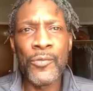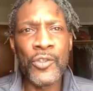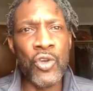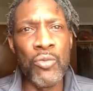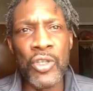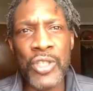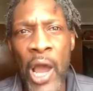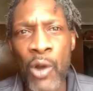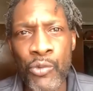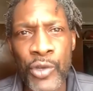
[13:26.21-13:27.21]
so much
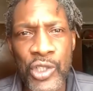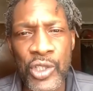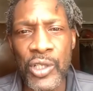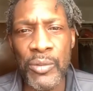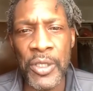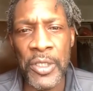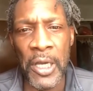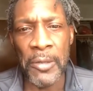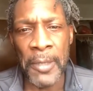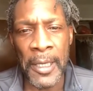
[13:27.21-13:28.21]
outreach need to be
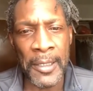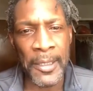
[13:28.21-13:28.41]
done, man.